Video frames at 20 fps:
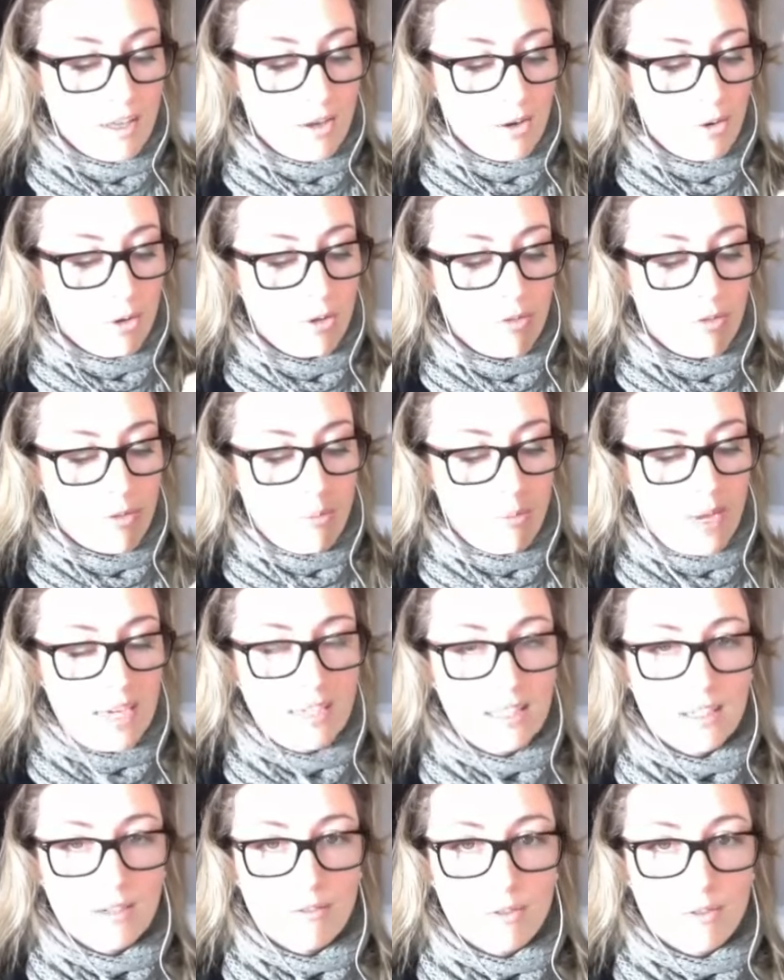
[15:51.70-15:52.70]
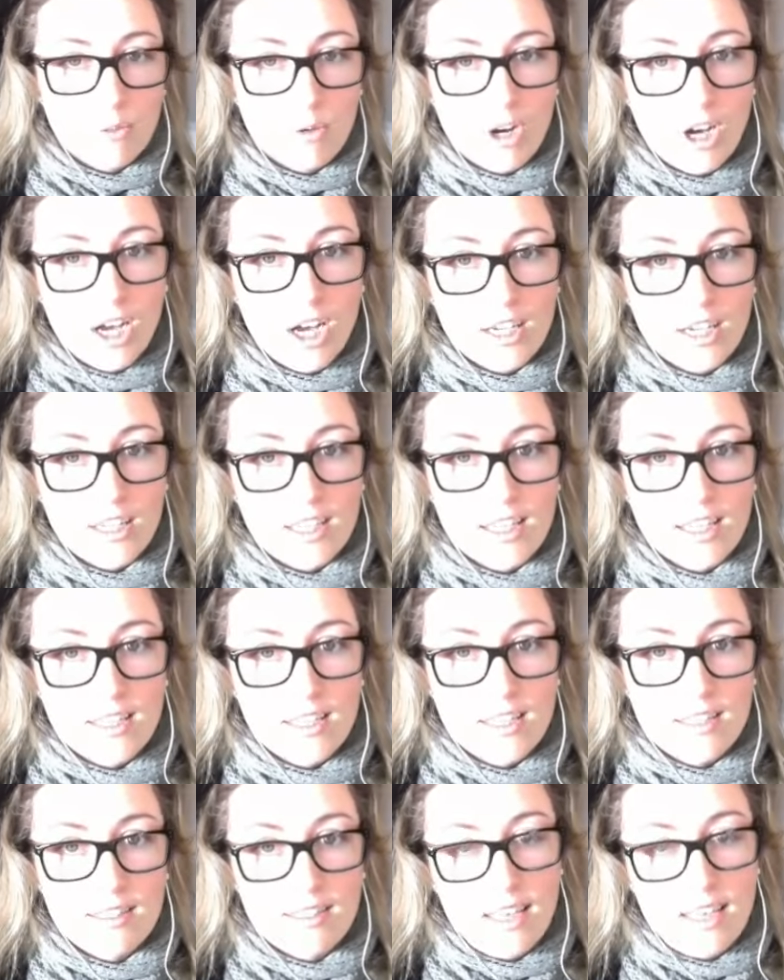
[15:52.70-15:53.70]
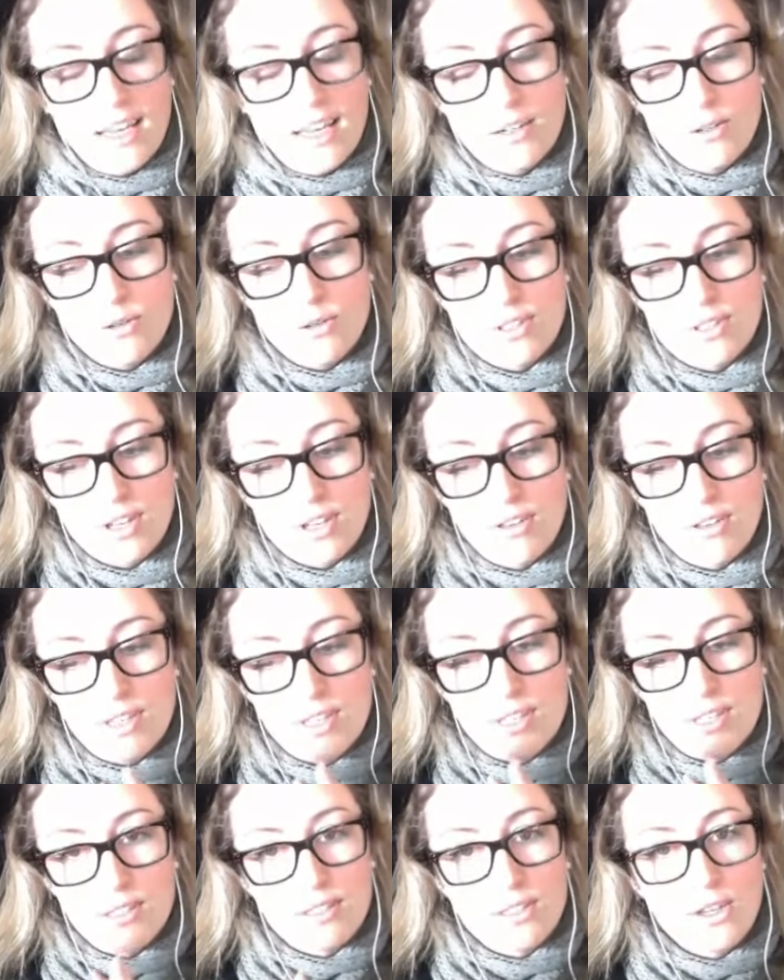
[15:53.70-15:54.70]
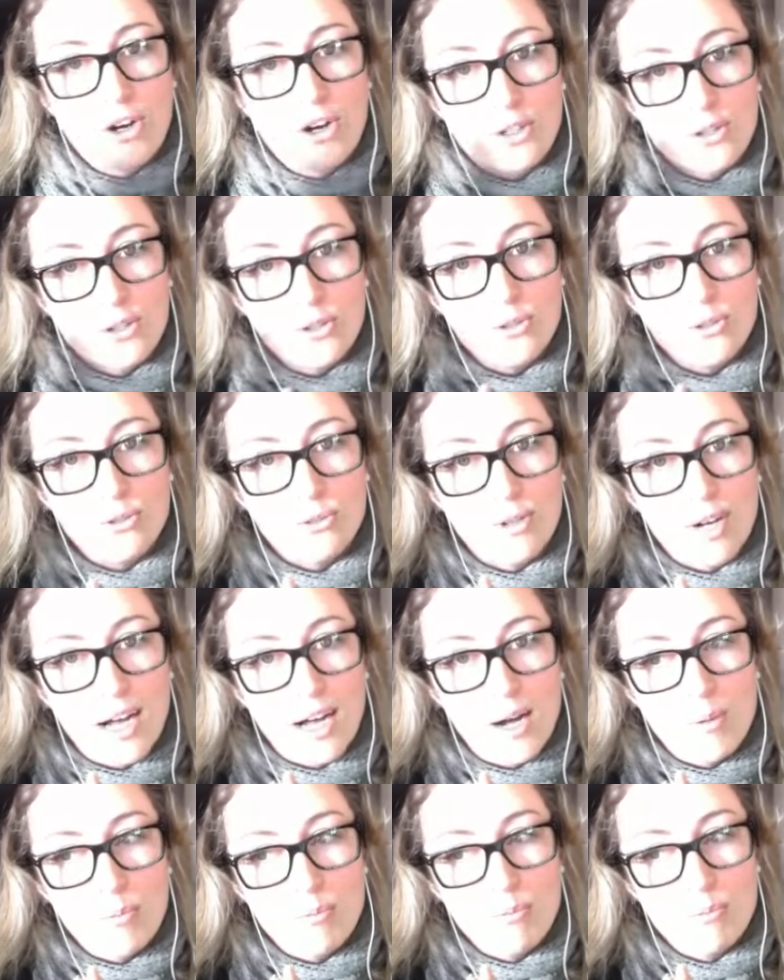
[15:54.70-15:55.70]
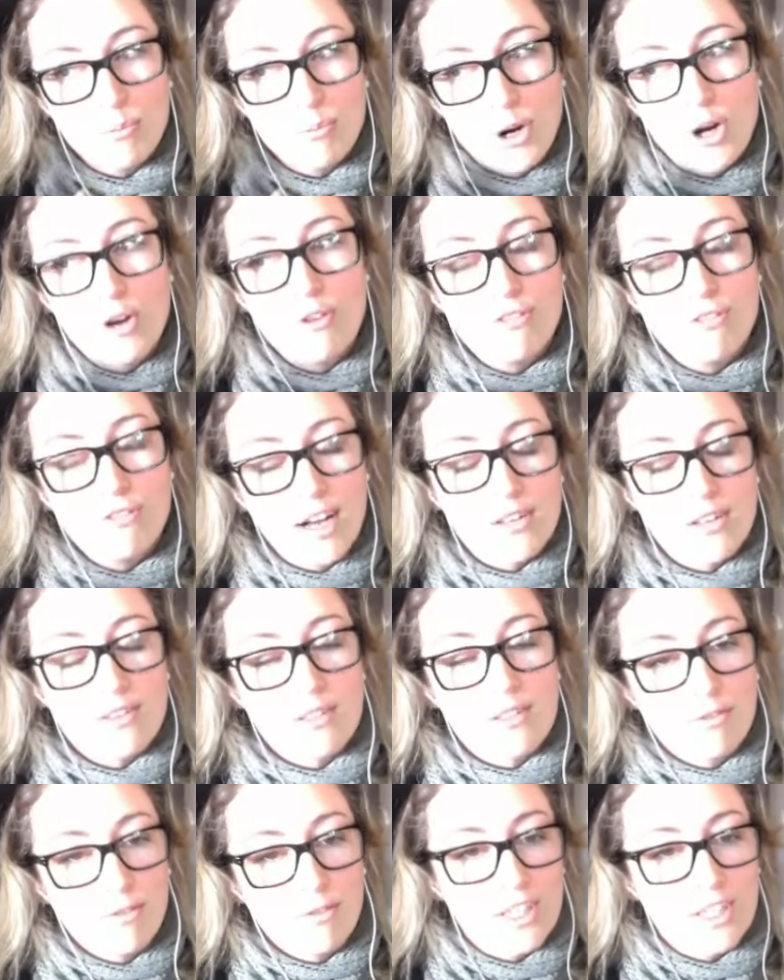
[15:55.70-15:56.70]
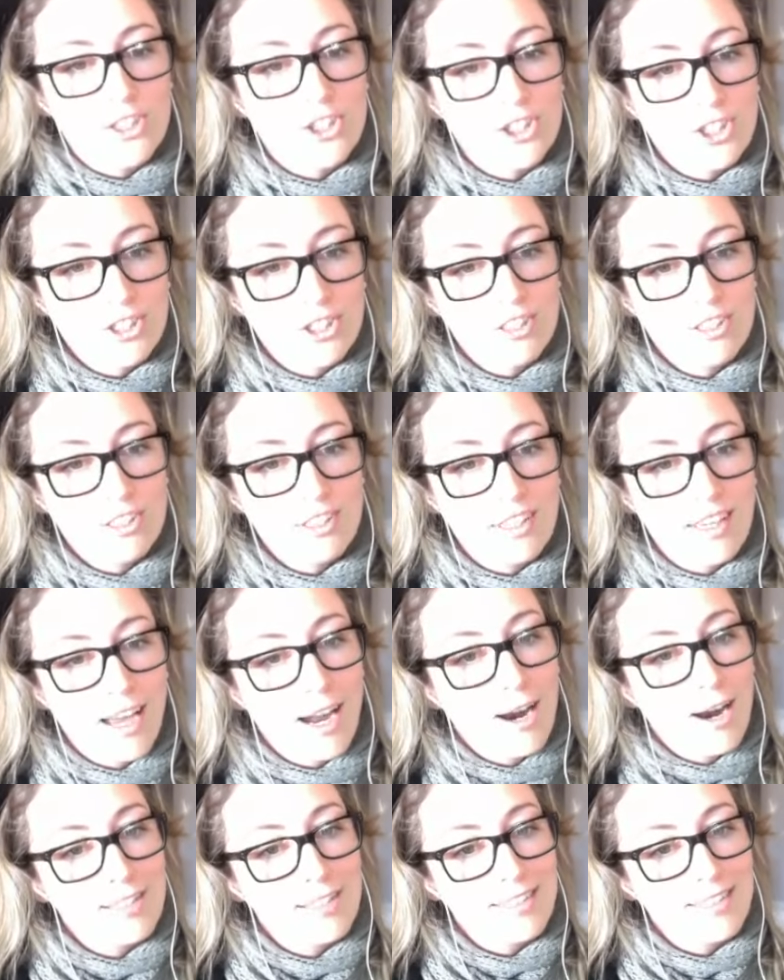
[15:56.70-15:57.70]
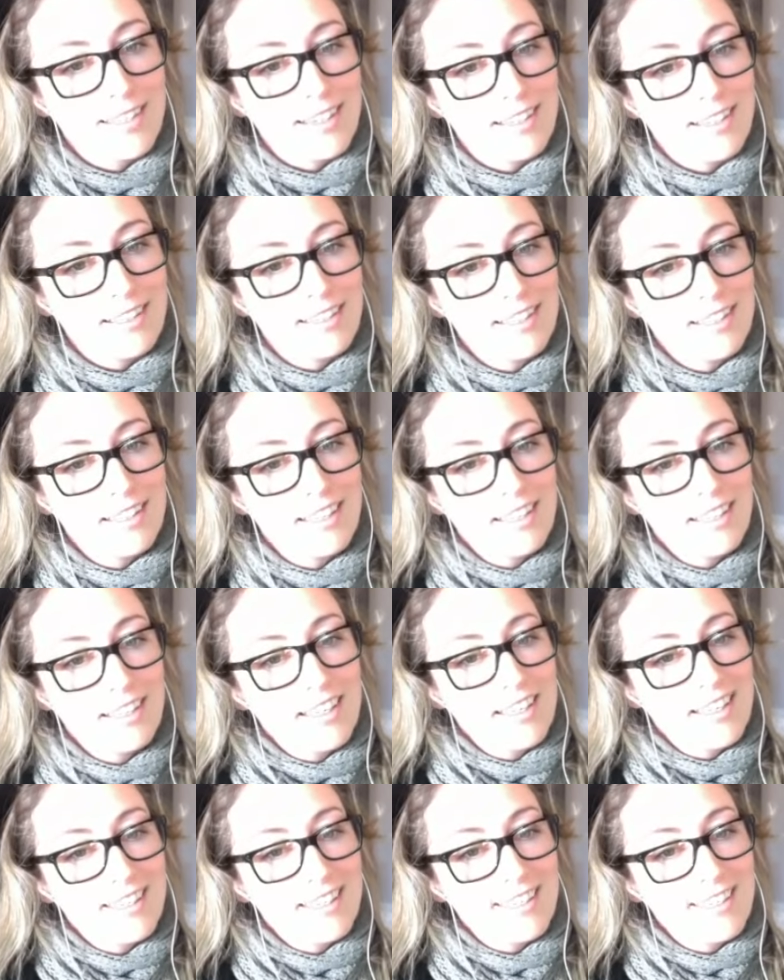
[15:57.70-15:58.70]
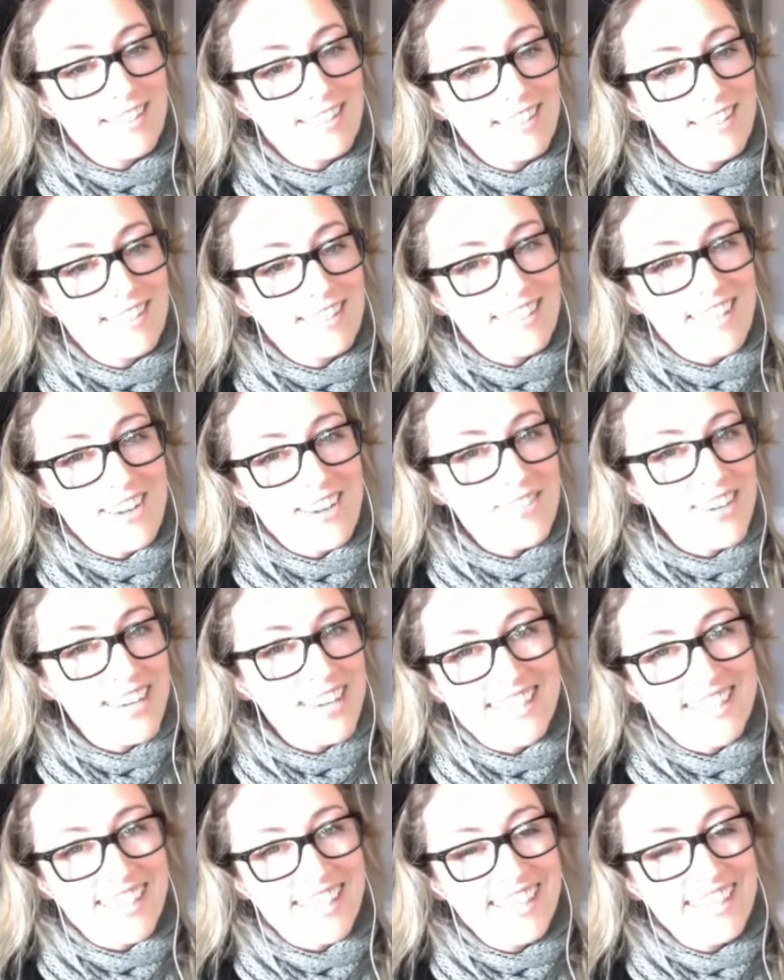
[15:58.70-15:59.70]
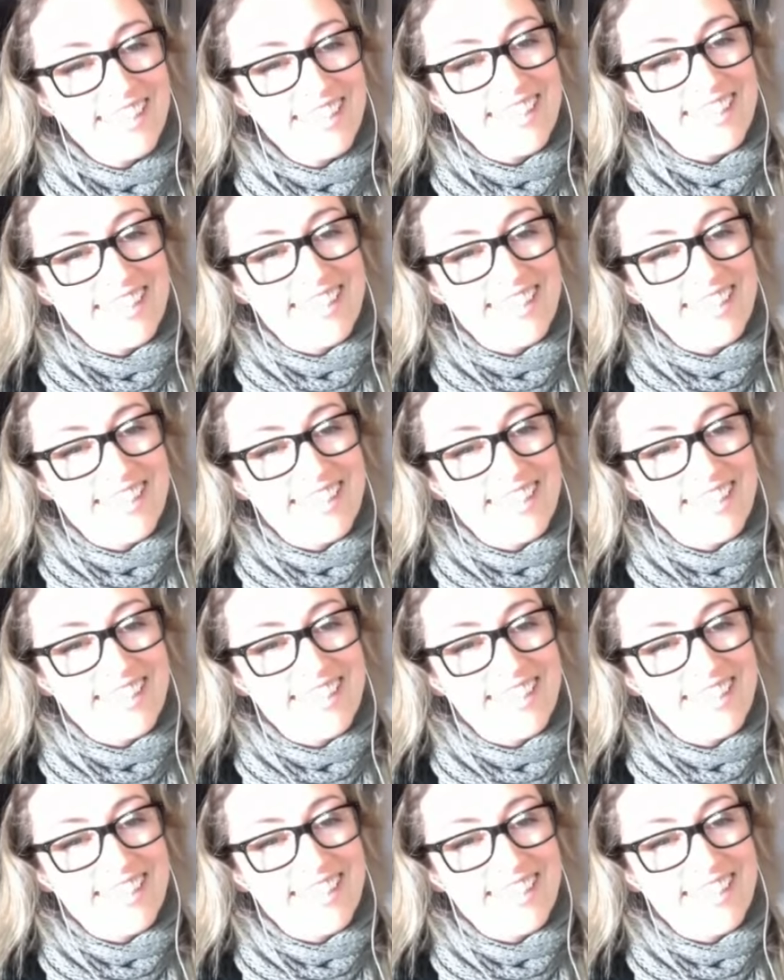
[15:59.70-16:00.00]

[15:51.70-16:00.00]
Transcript: all of the meaning of the work is, and also the historical profiles of each character. Does that make sense?